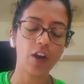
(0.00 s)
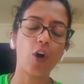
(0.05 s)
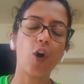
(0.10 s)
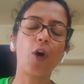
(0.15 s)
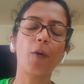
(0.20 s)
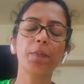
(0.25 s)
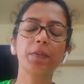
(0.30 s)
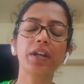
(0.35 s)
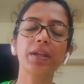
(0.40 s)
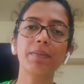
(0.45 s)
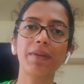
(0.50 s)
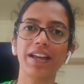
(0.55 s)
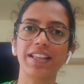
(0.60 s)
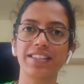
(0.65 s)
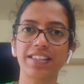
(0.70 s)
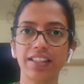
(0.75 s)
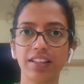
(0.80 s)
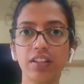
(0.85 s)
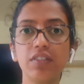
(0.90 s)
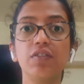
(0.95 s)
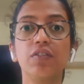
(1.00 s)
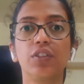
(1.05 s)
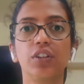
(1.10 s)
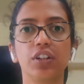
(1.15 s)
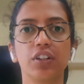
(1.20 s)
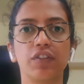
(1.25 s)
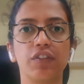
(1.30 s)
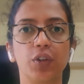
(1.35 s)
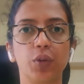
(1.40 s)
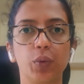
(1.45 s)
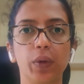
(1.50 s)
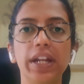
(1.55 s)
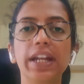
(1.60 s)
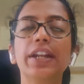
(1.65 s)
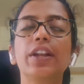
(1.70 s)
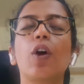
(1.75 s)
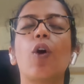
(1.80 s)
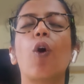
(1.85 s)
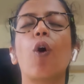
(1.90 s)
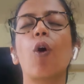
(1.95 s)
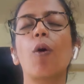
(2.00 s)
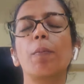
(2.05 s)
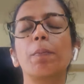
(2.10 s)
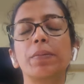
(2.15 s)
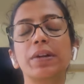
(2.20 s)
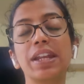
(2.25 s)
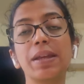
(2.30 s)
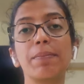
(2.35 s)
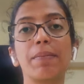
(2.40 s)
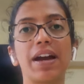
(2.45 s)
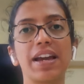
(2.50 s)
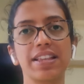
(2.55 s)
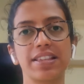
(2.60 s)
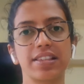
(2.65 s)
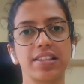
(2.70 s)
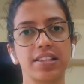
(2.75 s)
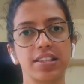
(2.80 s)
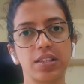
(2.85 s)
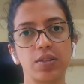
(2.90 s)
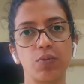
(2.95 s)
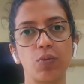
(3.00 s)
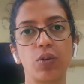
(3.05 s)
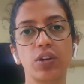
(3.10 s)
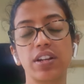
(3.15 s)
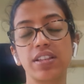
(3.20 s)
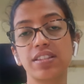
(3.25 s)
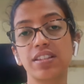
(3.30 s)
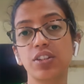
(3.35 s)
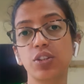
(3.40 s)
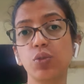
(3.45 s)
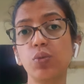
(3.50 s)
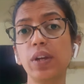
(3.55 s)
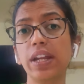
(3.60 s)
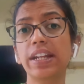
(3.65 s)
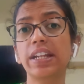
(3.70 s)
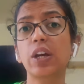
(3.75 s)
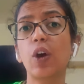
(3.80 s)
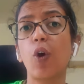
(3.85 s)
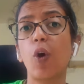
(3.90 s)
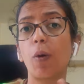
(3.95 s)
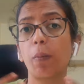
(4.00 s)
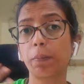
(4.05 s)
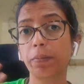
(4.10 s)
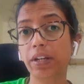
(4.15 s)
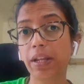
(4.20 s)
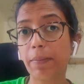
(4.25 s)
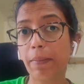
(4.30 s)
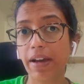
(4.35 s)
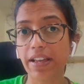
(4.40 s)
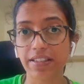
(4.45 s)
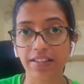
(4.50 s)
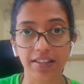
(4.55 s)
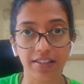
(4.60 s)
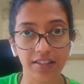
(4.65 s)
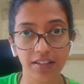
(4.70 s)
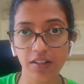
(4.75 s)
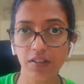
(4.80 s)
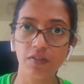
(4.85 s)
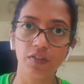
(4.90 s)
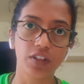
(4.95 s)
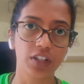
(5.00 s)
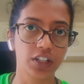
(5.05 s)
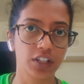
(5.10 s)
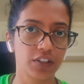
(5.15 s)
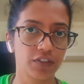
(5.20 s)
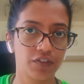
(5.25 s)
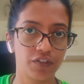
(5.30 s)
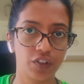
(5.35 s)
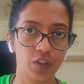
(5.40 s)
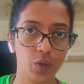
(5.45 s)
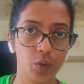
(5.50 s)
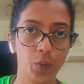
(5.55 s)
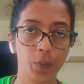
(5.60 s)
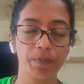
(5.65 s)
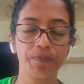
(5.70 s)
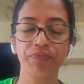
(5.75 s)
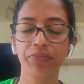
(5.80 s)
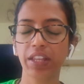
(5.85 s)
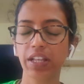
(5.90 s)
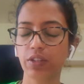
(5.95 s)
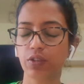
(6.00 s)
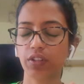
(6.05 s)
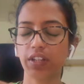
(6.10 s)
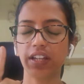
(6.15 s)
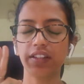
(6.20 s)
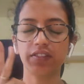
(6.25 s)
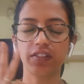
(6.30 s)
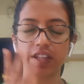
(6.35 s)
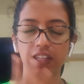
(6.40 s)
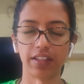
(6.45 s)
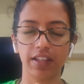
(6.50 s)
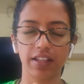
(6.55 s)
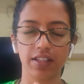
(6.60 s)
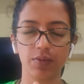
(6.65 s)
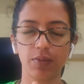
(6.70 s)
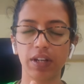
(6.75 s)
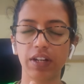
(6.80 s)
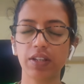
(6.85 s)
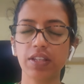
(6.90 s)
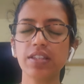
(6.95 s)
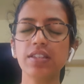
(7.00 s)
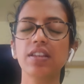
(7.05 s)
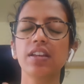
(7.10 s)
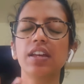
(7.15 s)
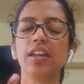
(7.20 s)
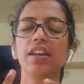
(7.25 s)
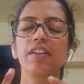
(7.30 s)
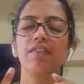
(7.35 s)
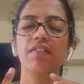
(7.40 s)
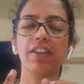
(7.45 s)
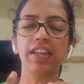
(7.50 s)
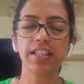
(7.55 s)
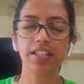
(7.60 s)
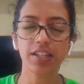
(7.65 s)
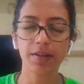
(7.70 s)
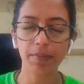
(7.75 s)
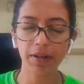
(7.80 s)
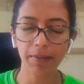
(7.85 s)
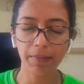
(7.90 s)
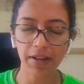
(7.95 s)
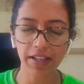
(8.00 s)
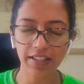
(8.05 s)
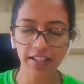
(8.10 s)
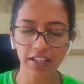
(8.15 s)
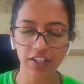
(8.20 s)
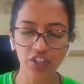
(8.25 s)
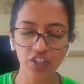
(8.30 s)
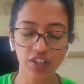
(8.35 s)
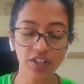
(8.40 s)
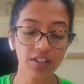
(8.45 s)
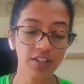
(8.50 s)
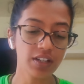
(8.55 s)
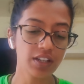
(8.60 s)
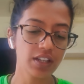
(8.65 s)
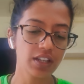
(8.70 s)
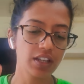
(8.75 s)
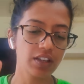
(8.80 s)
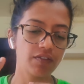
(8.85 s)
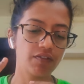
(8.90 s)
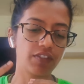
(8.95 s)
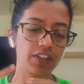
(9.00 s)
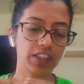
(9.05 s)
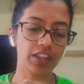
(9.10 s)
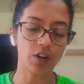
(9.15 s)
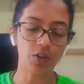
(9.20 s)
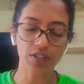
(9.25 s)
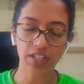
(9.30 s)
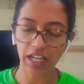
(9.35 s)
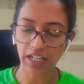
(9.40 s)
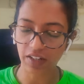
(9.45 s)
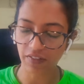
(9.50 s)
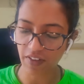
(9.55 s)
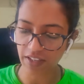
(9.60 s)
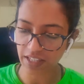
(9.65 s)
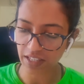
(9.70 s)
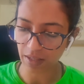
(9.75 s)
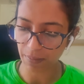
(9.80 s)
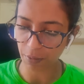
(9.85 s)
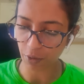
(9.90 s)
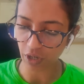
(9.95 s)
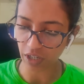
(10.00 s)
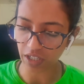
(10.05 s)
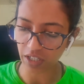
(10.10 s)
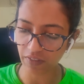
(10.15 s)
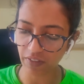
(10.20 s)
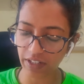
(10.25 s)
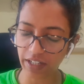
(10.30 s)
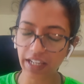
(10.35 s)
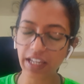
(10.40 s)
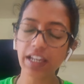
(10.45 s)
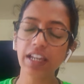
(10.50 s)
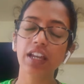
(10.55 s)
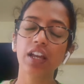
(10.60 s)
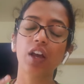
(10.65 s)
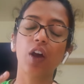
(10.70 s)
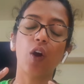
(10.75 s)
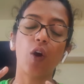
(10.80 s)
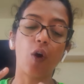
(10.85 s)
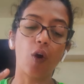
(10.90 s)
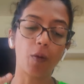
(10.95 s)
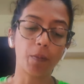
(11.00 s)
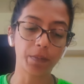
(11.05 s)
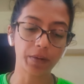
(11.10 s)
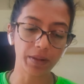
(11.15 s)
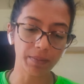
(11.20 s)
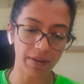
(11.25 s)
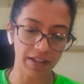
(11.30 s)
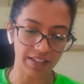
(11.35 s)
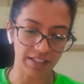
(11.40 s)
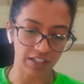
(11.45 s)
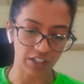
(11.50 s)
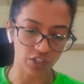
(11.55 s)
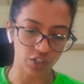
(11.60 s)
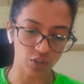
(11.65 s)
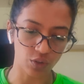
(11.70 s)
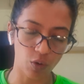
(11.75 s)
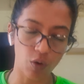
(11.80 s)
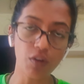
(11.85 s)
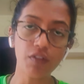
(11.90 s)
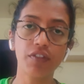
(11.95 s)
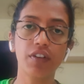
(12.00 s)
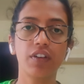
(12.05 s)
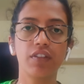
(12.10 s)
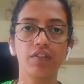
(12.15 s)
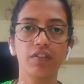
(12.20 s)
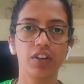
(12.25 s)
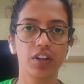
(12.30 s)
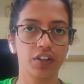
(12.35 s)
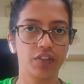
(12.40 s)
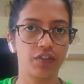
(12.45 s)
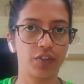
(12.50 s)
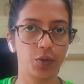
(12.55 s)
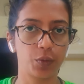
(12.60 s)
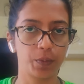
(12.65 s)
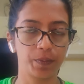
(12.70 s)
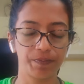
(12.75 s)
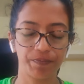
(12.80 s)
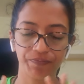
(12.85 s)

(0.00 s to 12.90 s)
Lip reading: optimizing the workflow. It optimizes. What does it do? It optimizes the workflow. So there are three things. One is waste minimization without sacrificing the productivity, optimization of workflow.